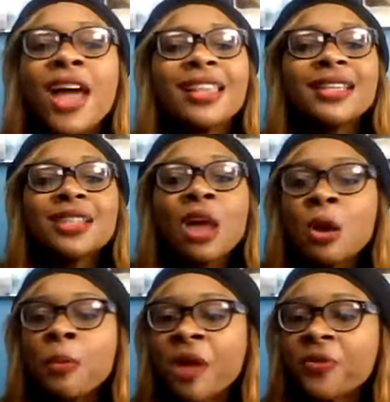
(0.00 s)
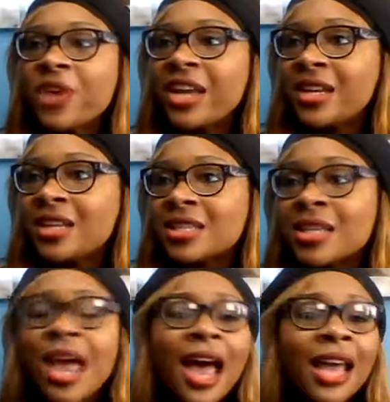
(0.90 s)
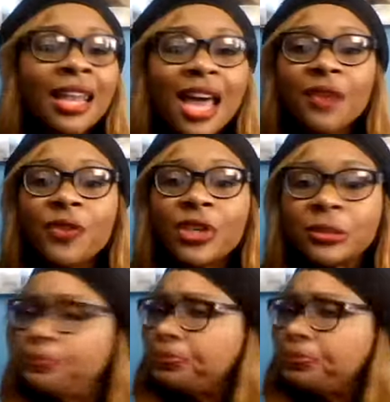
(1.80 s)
Let's talk about finances. A lot of us